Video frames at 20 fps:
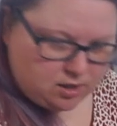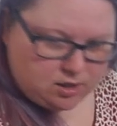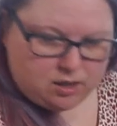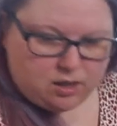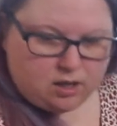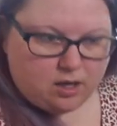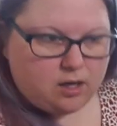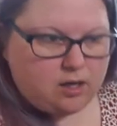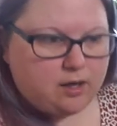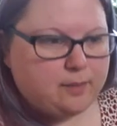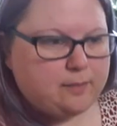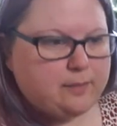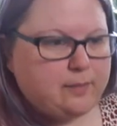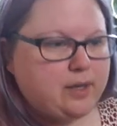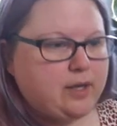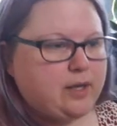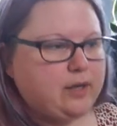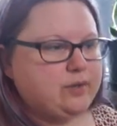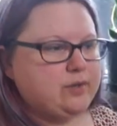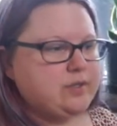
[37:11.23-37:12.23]
Um,
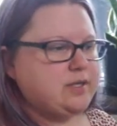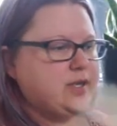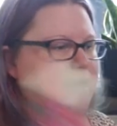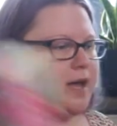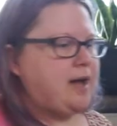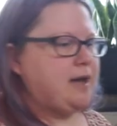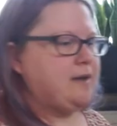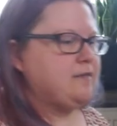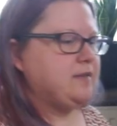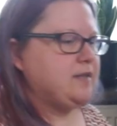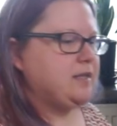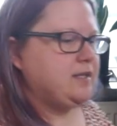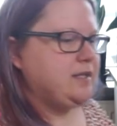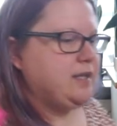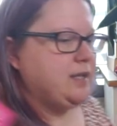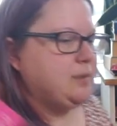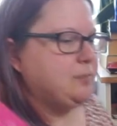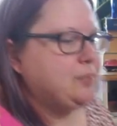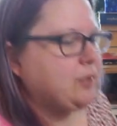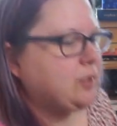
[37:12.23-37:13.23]
I also have the
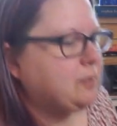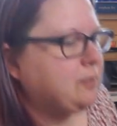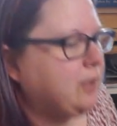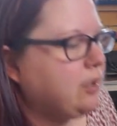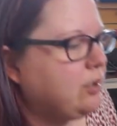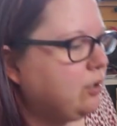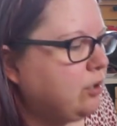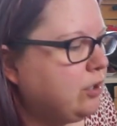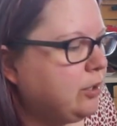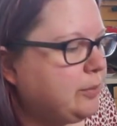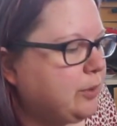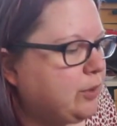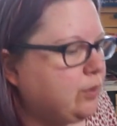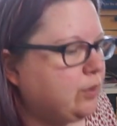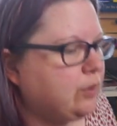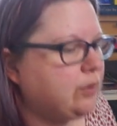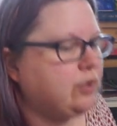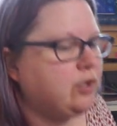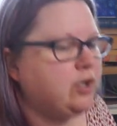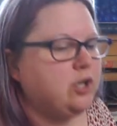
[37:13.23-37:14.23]
yearbook by Holly
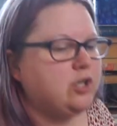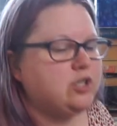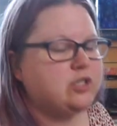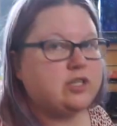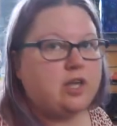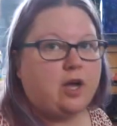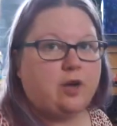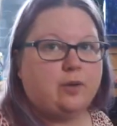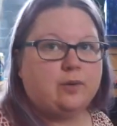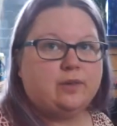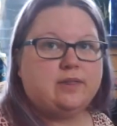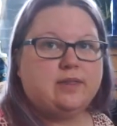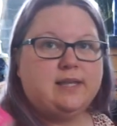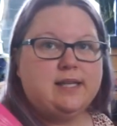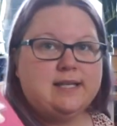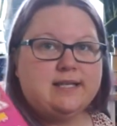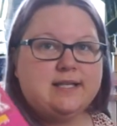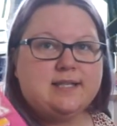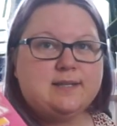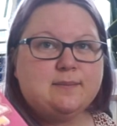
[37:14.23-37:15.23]
Bourne, so
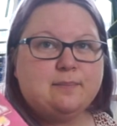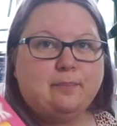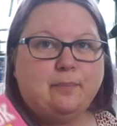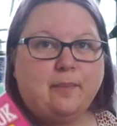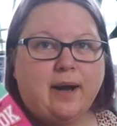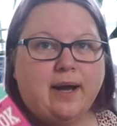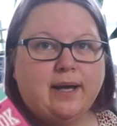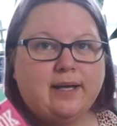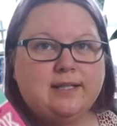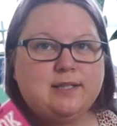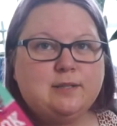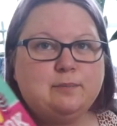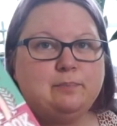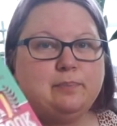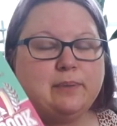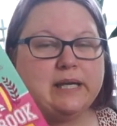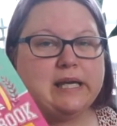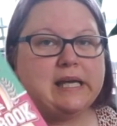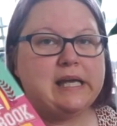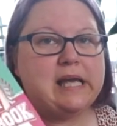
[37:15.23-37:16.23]
this might
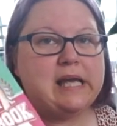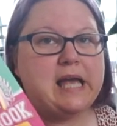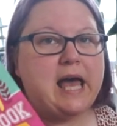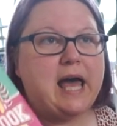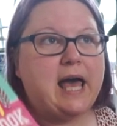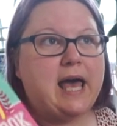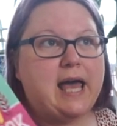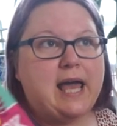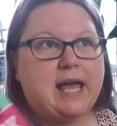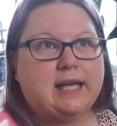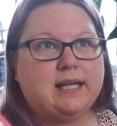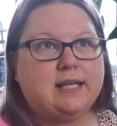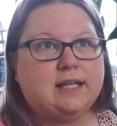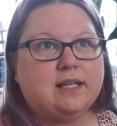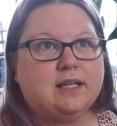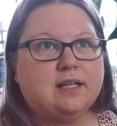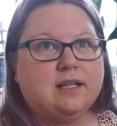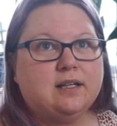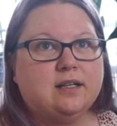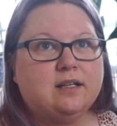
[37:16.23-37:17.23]
be a
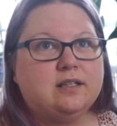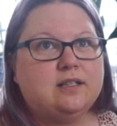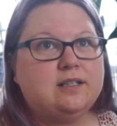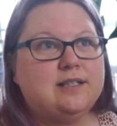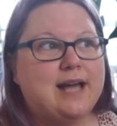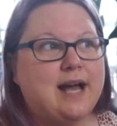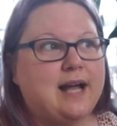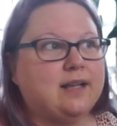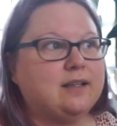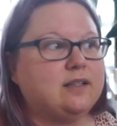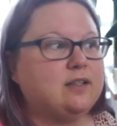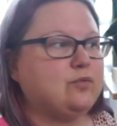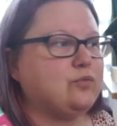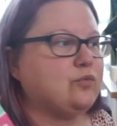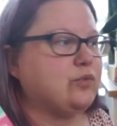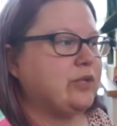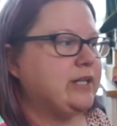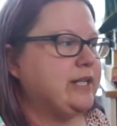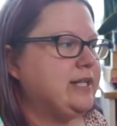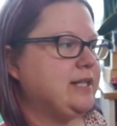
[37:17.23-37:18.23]
YALC
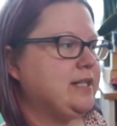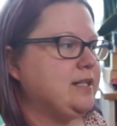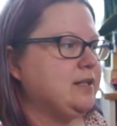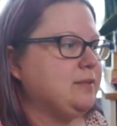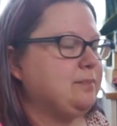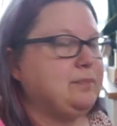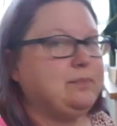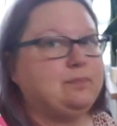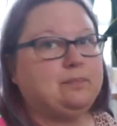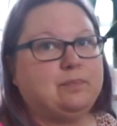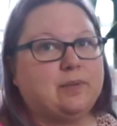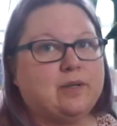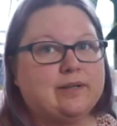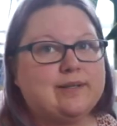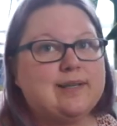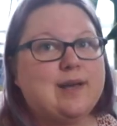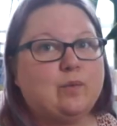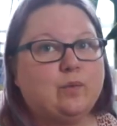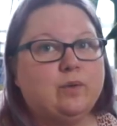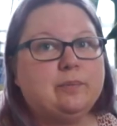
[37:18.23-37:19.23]
read,
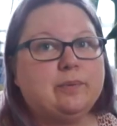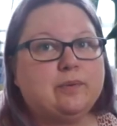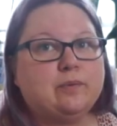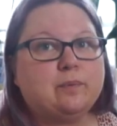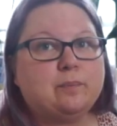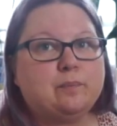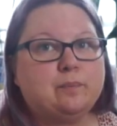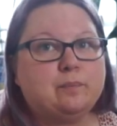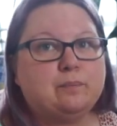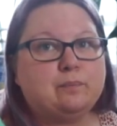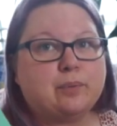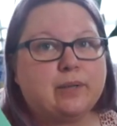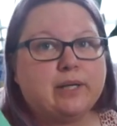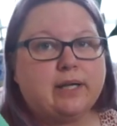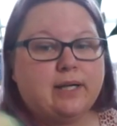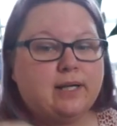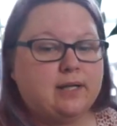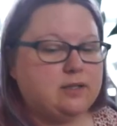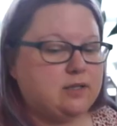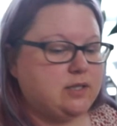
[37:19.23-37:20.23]
because I will be
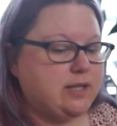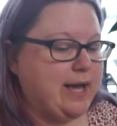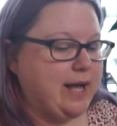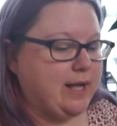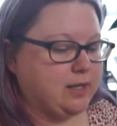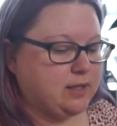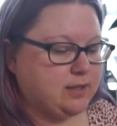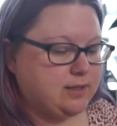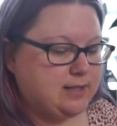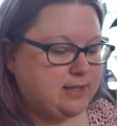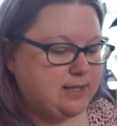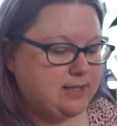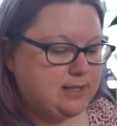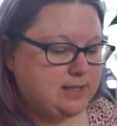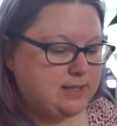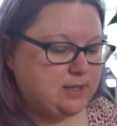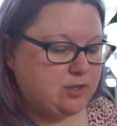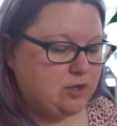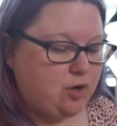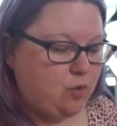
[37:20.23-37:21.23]
bringing it to YALC, because this
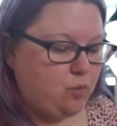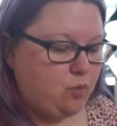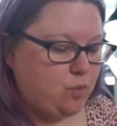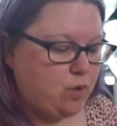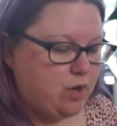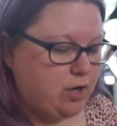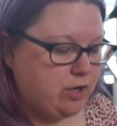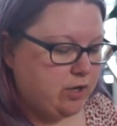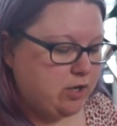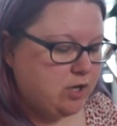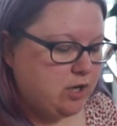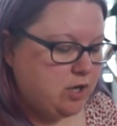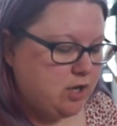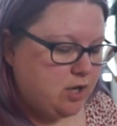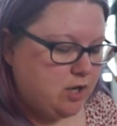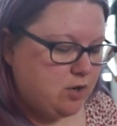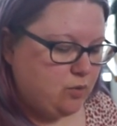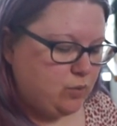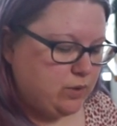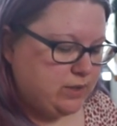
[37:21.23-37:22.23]
is not one
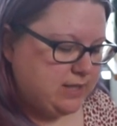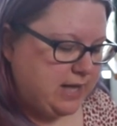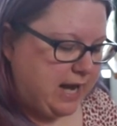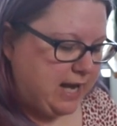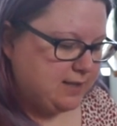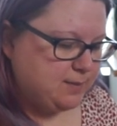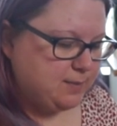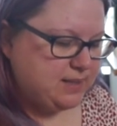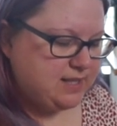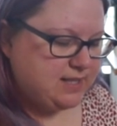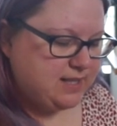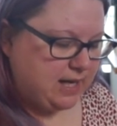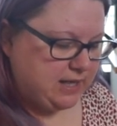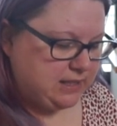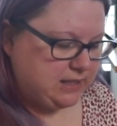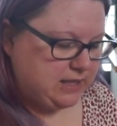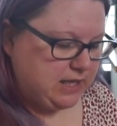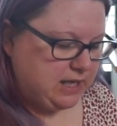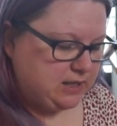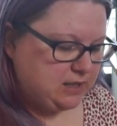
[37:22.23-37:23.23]
which has been
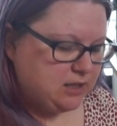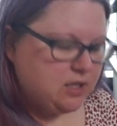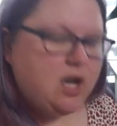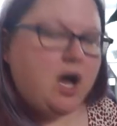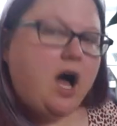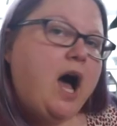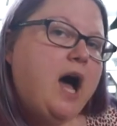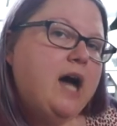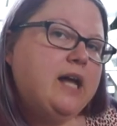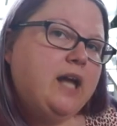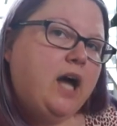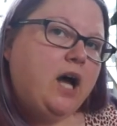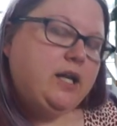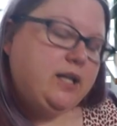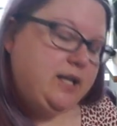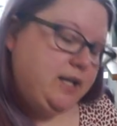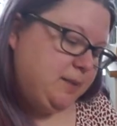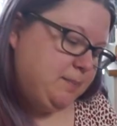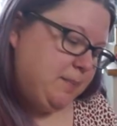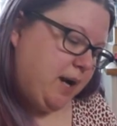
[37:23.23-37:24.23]
signed yet, and I
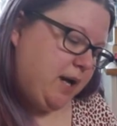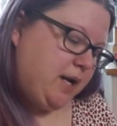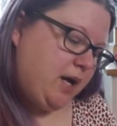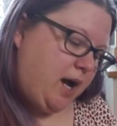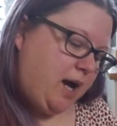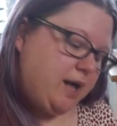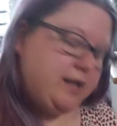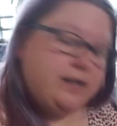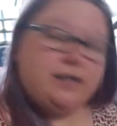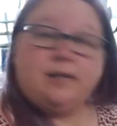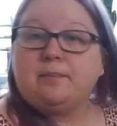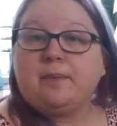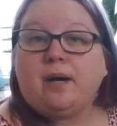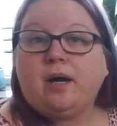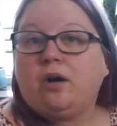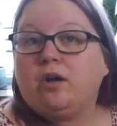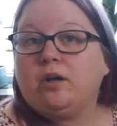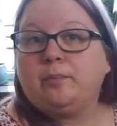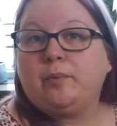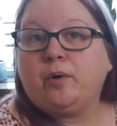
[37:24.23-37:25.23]
need my, I need my
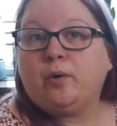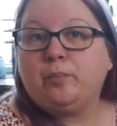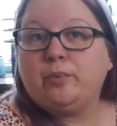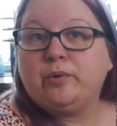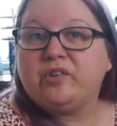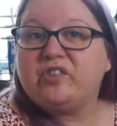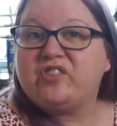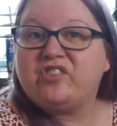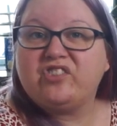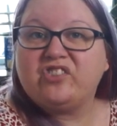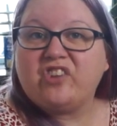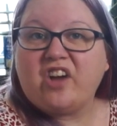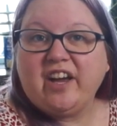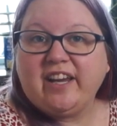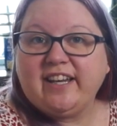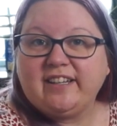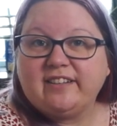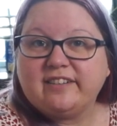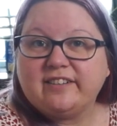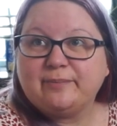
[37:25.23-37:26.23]
Holly Bourne book
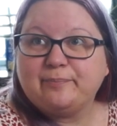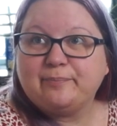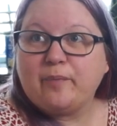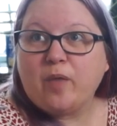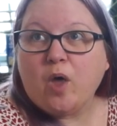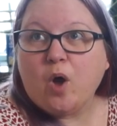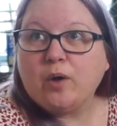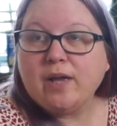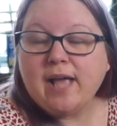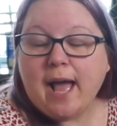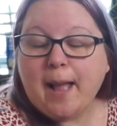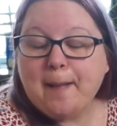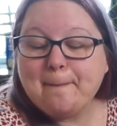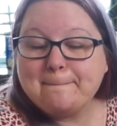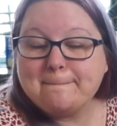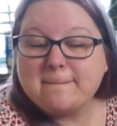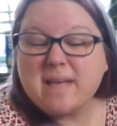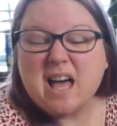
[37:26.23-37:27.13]
signed, okay?